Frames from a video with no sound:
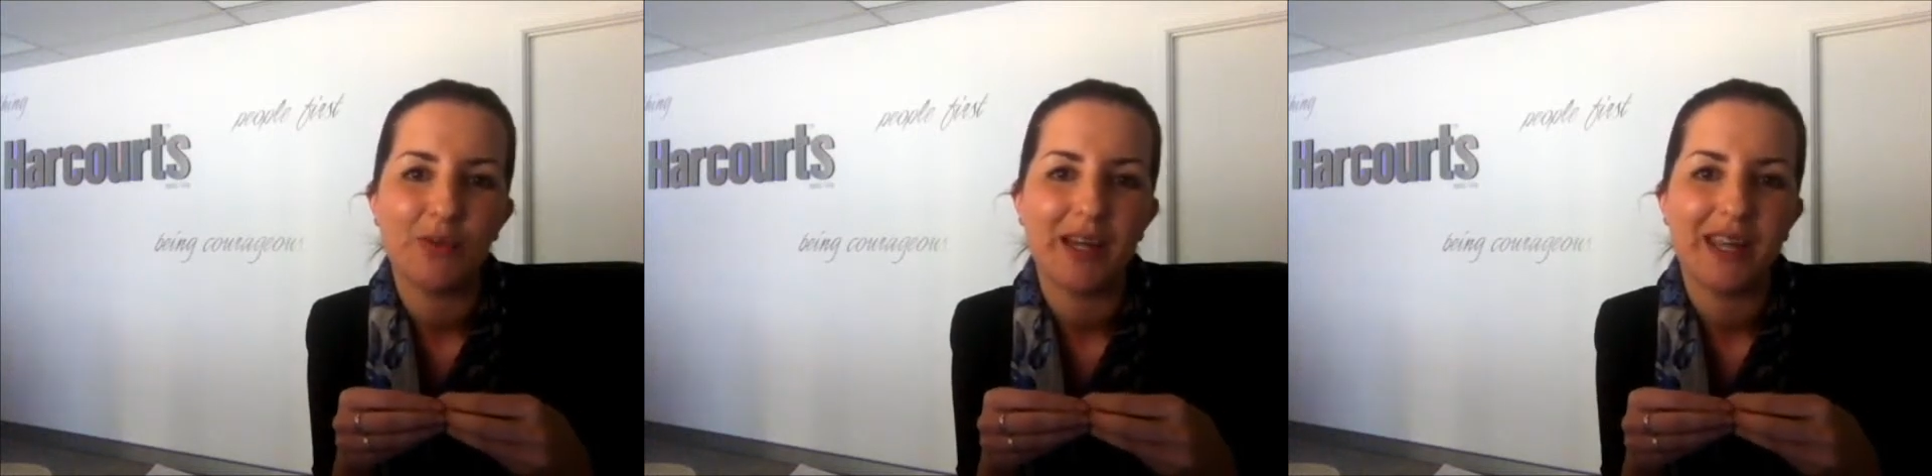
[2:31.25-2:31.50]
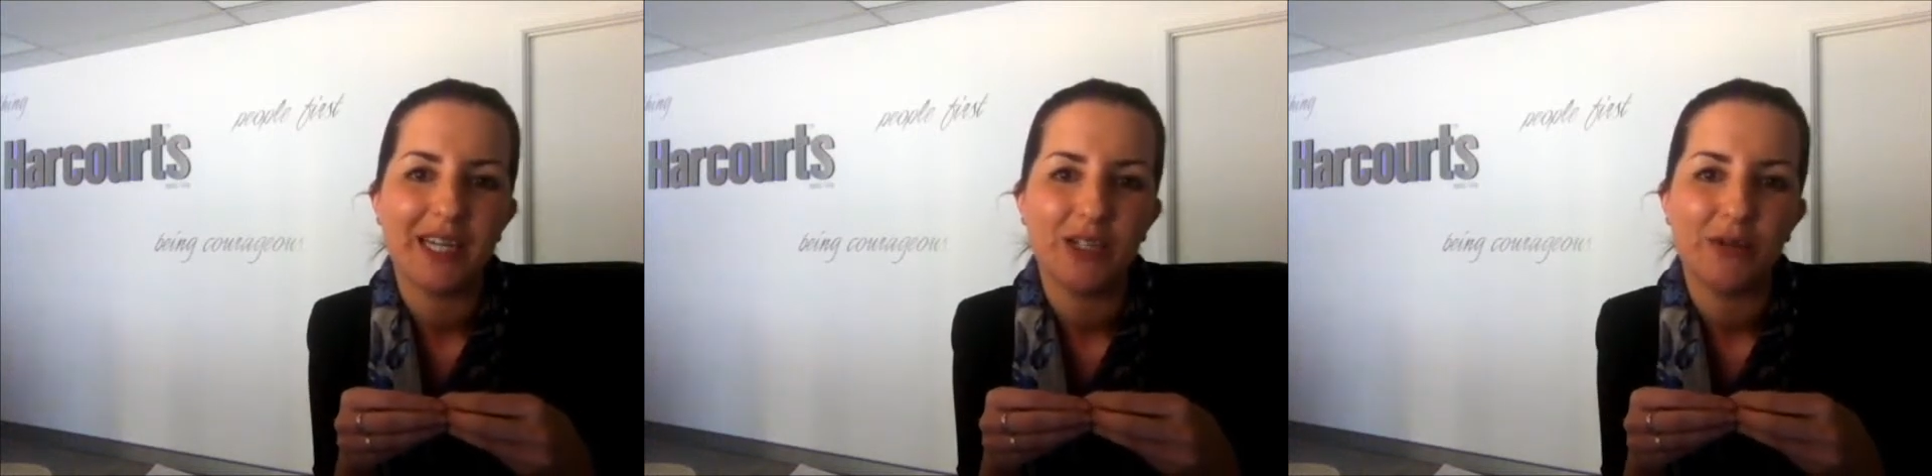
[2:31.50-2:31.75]
why
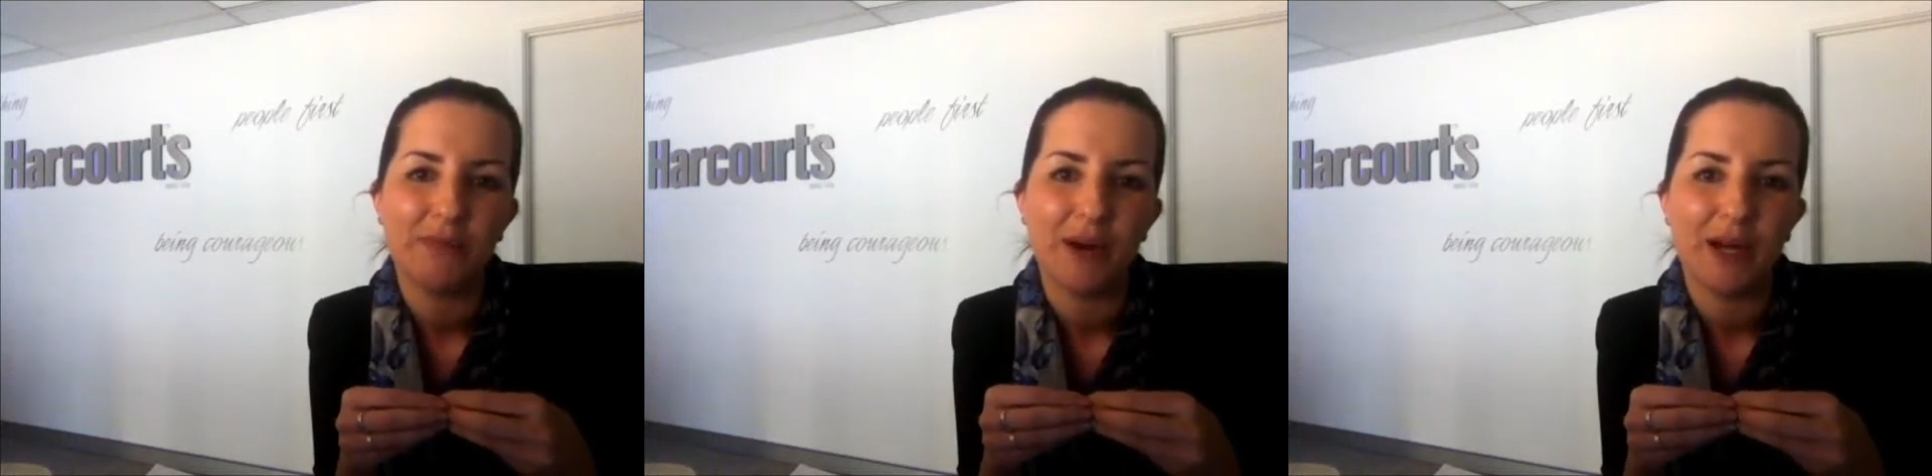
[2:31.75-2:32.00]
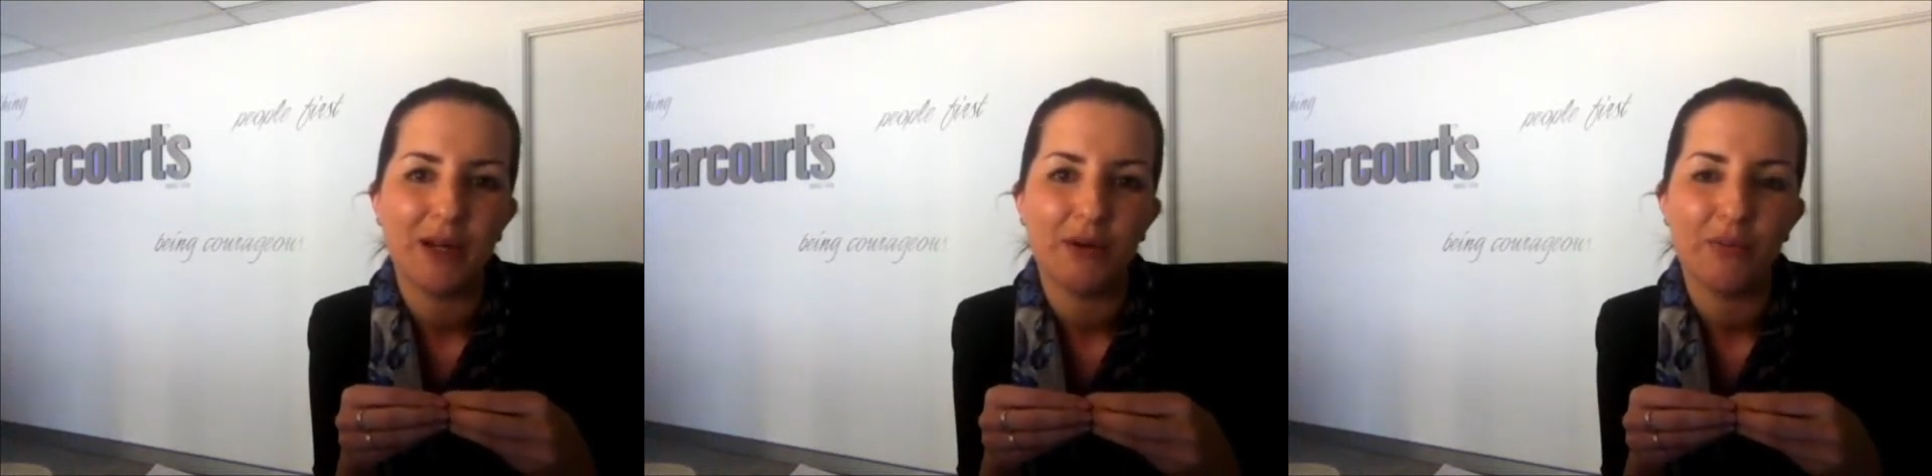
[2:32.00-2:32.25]
they should
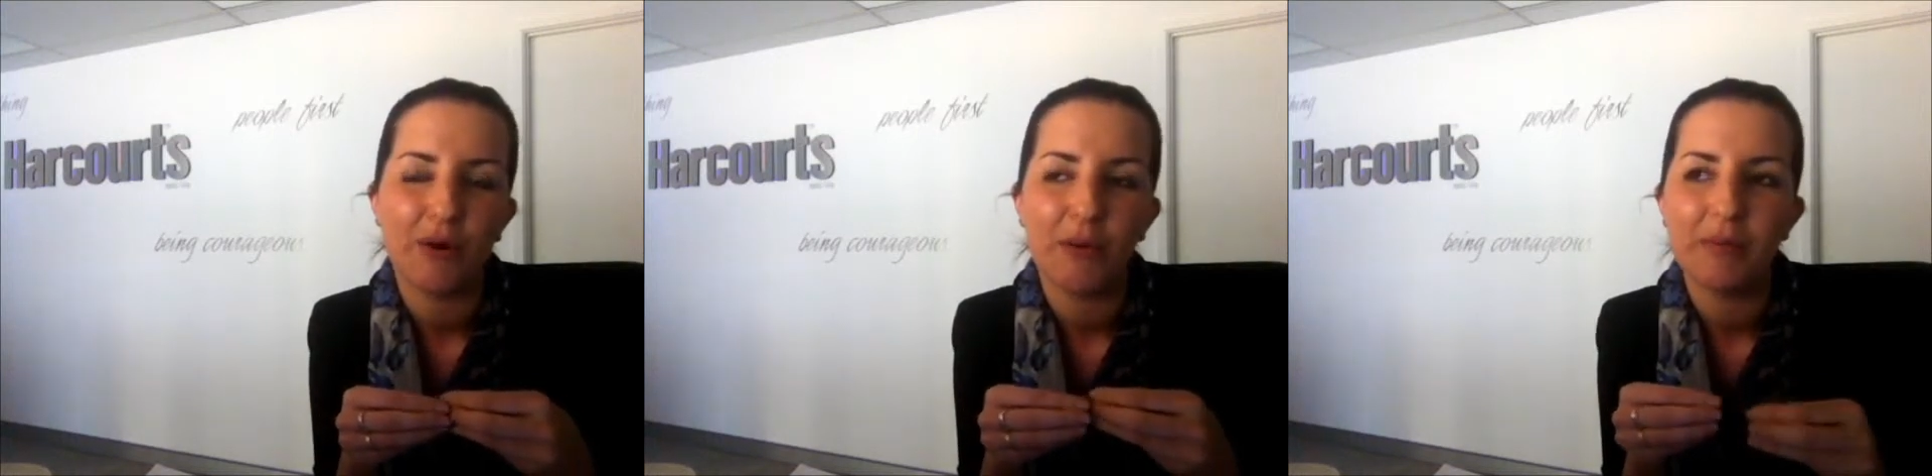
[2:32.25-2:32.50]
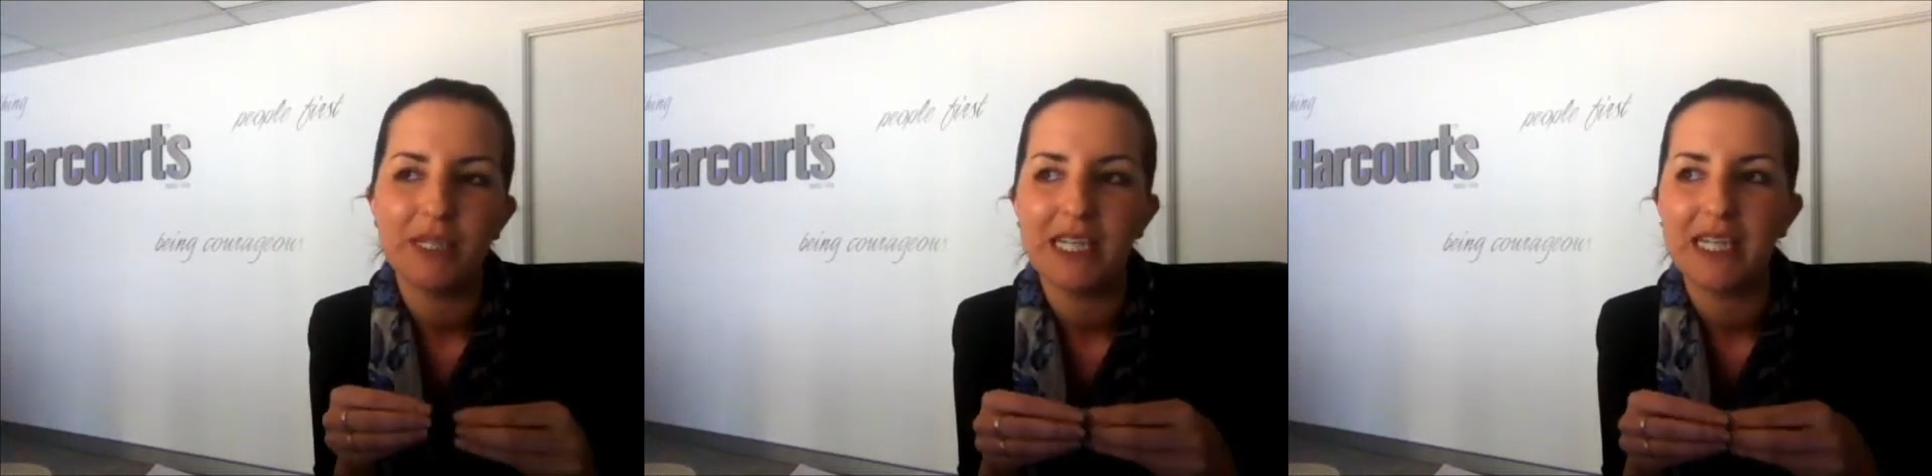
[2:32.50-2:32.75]
buy your
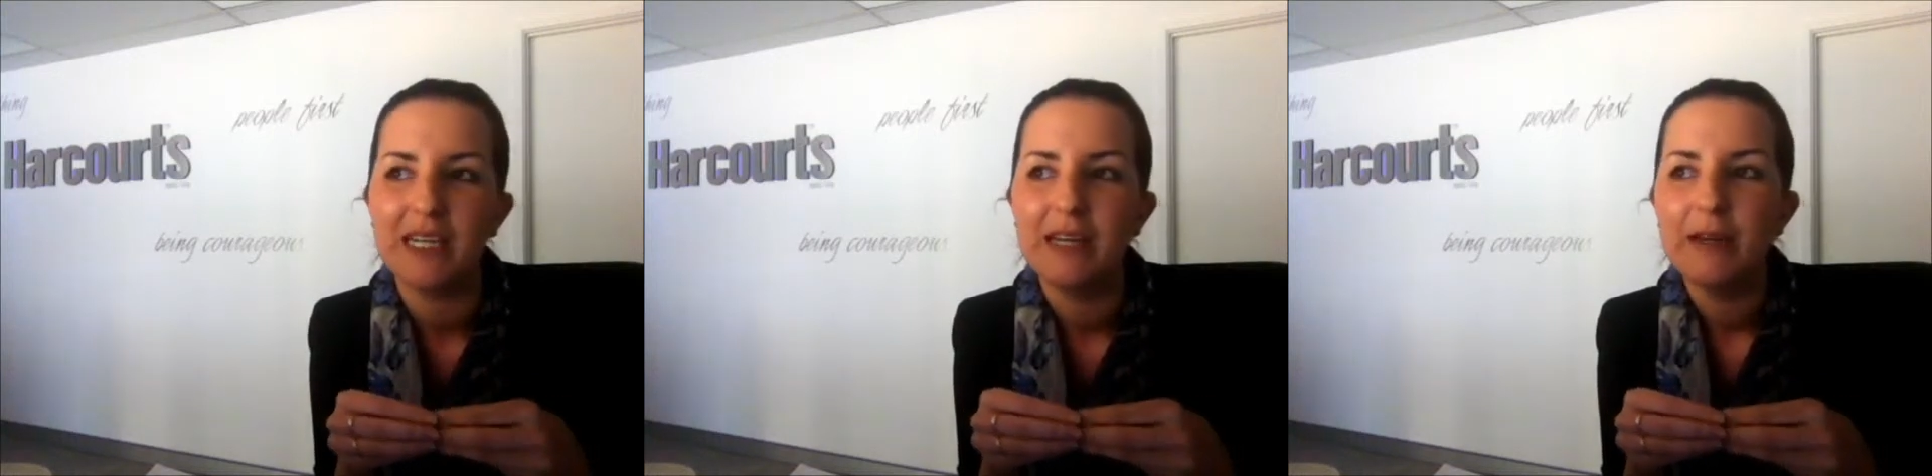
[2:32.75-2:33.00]
property.